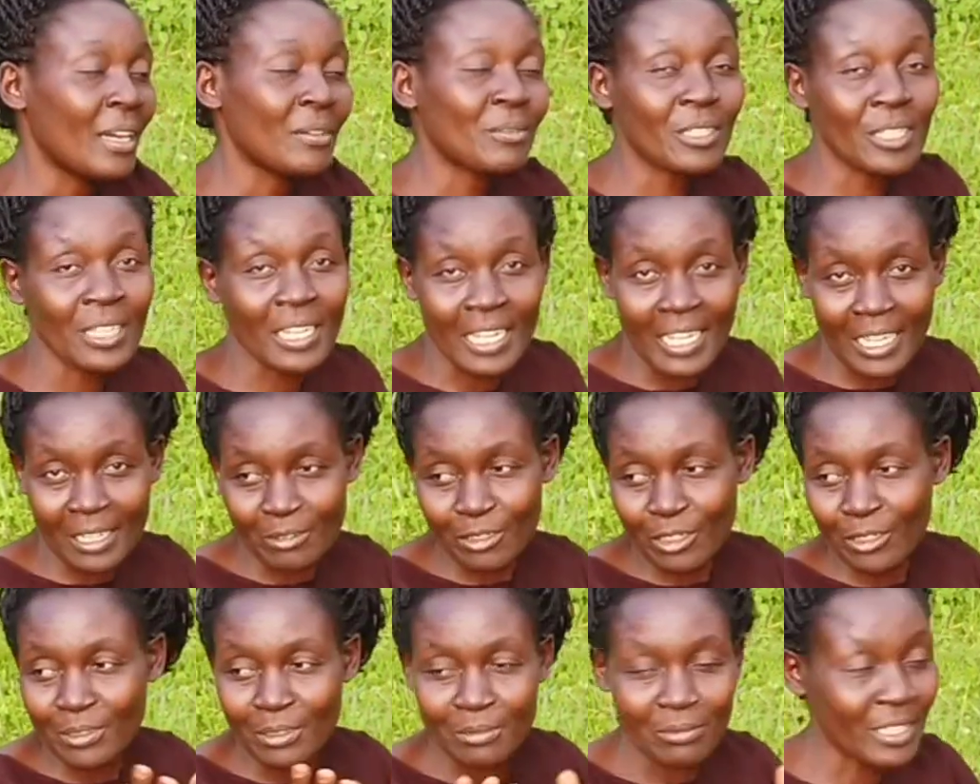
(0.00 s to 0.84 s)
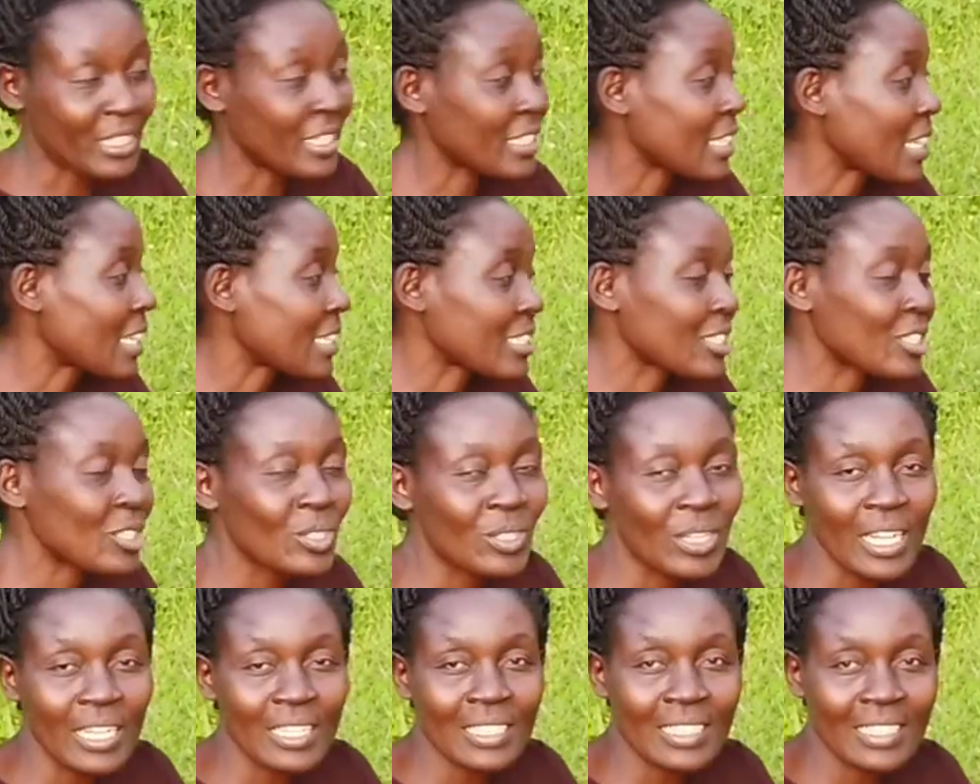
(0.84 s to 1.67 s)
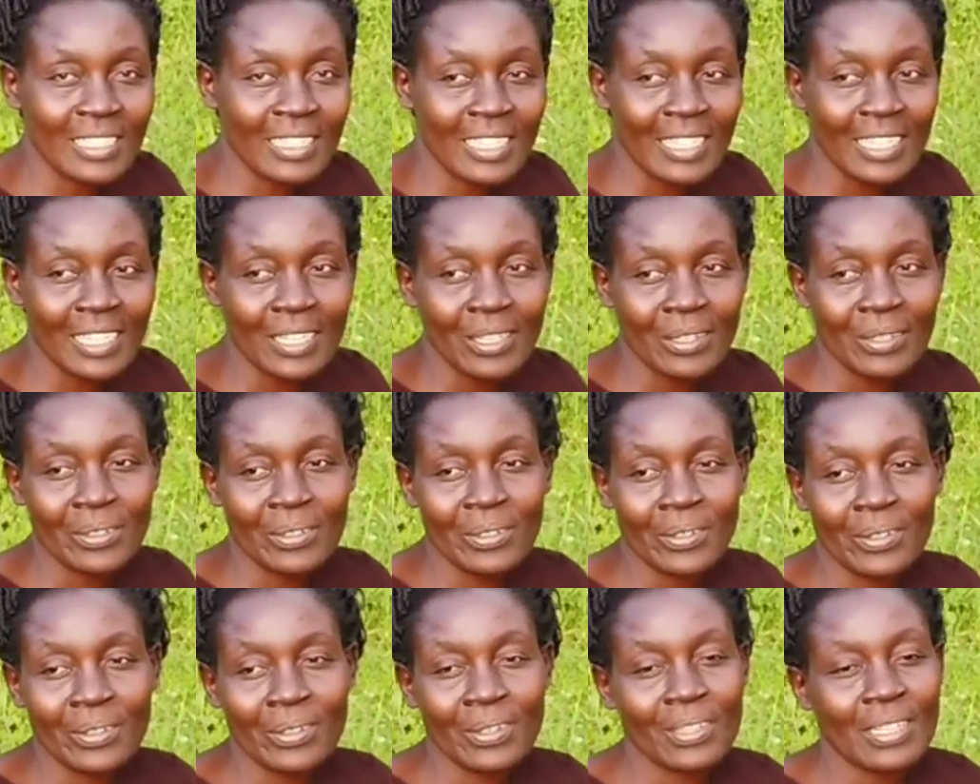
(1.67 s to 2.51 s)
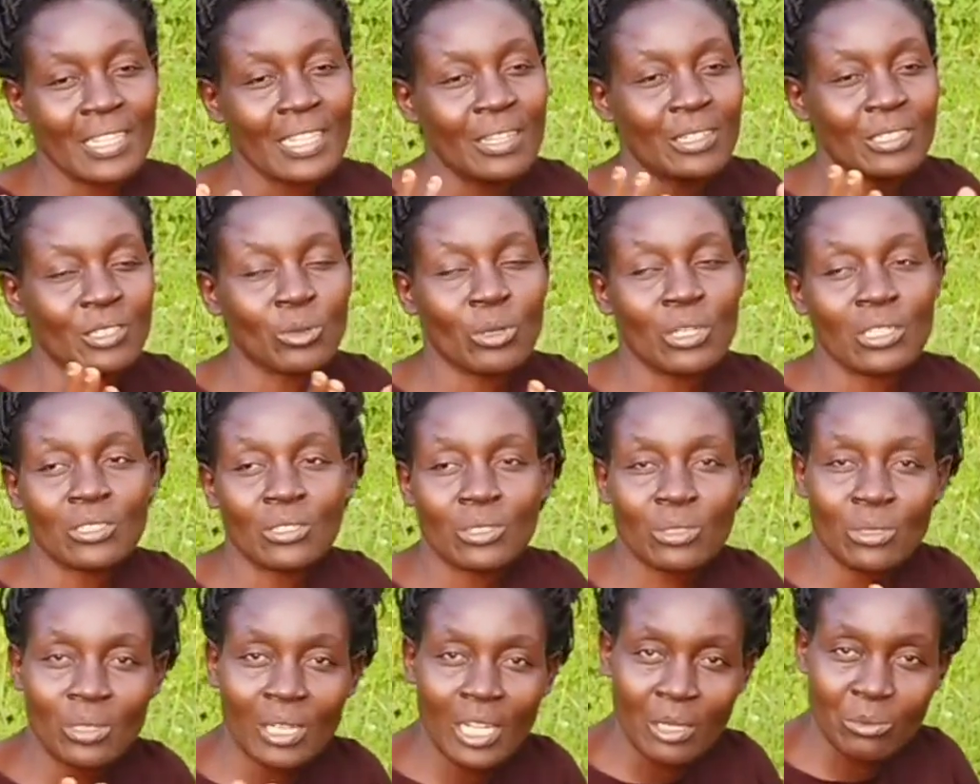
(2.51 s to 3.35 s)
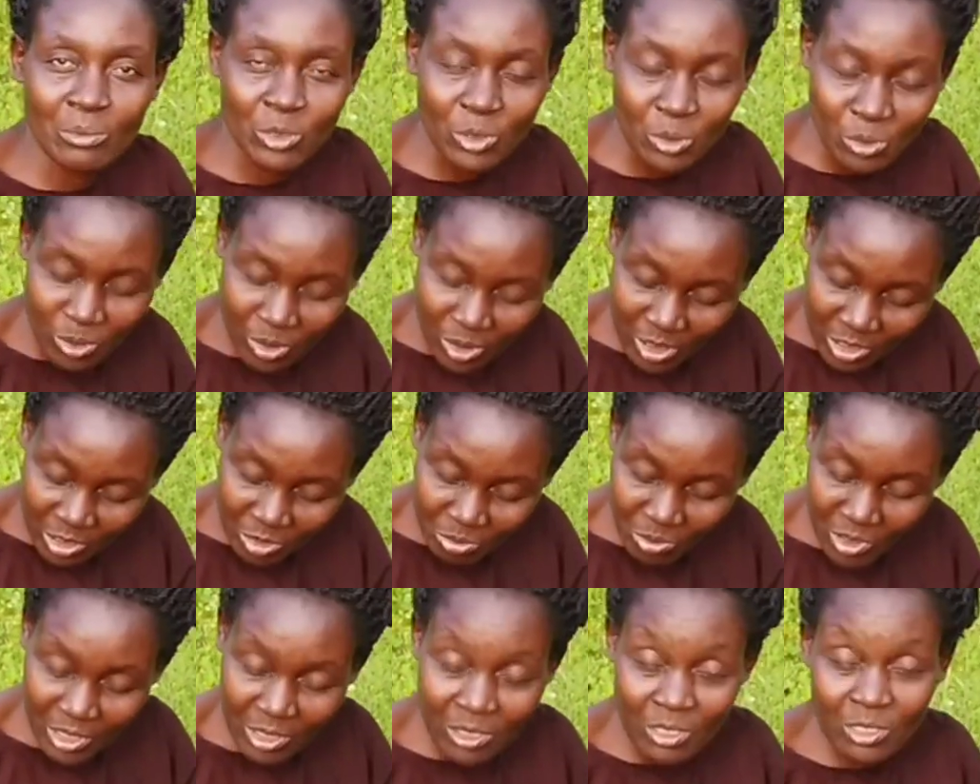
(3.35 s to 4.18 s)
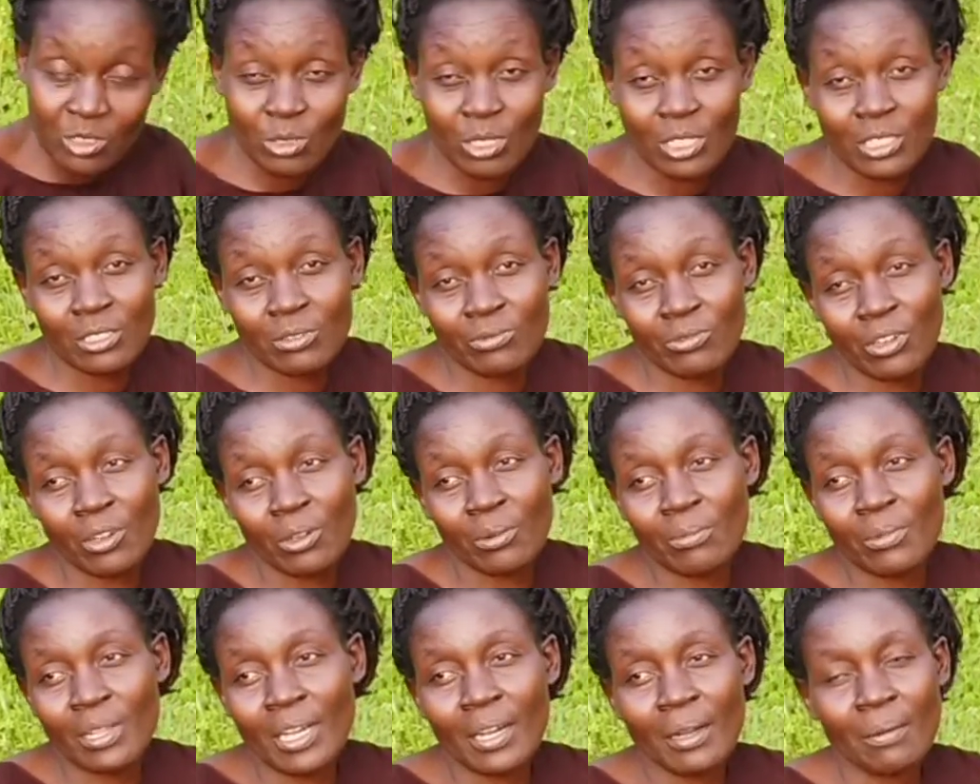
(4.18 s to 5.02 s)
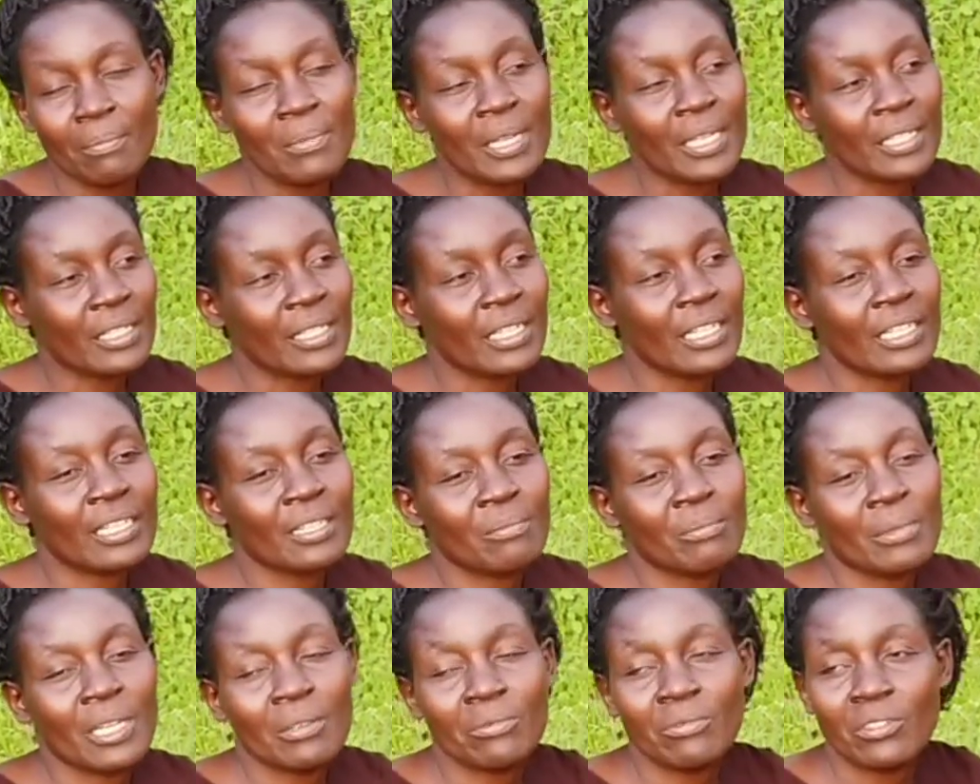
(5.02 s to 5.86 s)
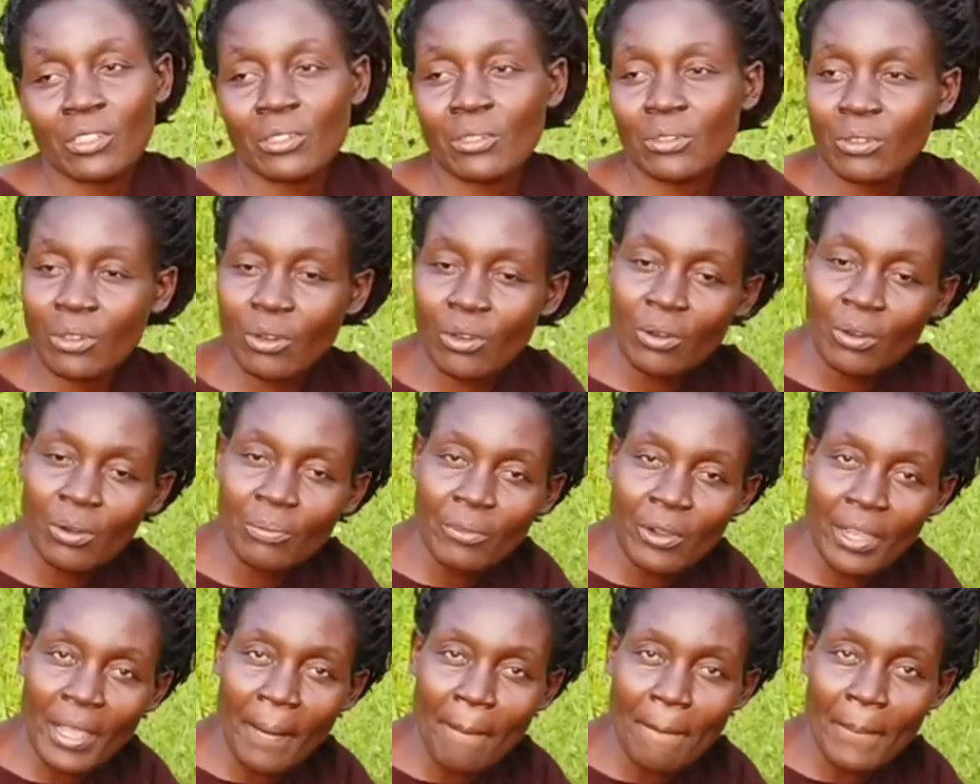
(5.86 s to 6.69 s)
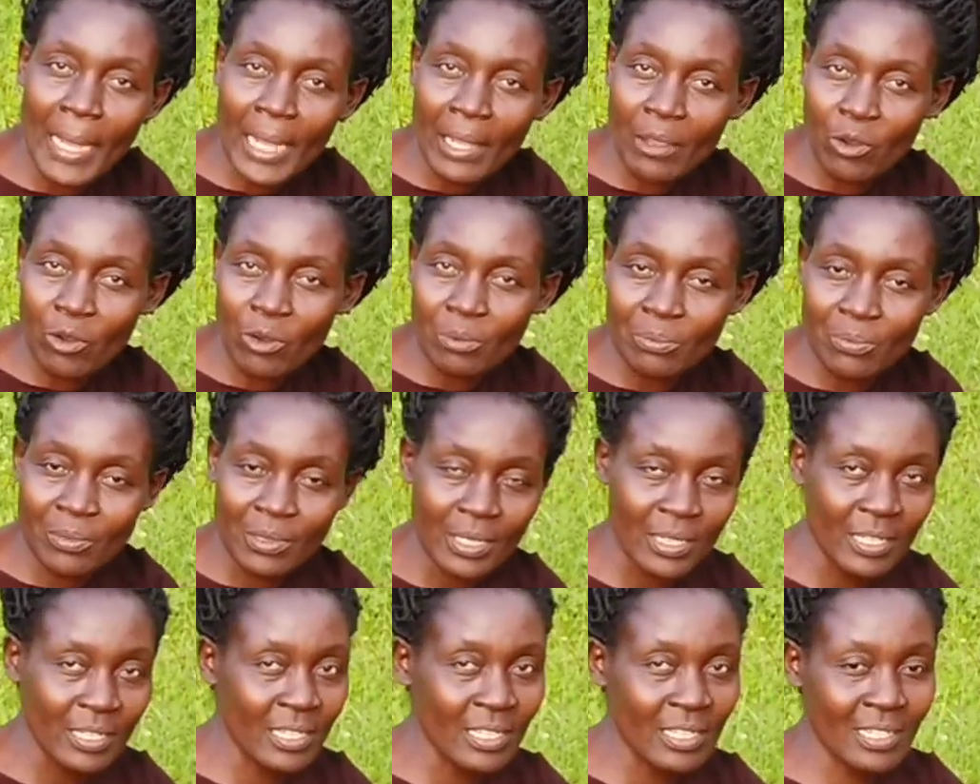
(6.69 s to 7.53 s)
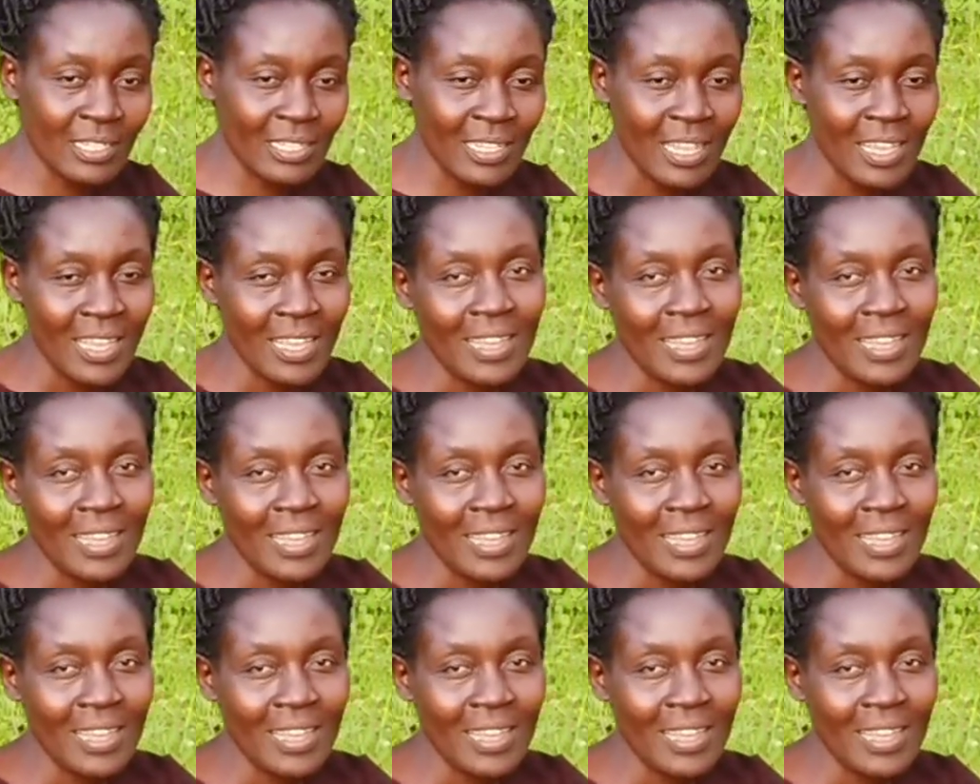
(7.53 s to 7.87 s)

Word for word: I'm talking live from the village as you can see. Who this one's who come to watch me. This one's from the beginning. Maybe you know where my home is.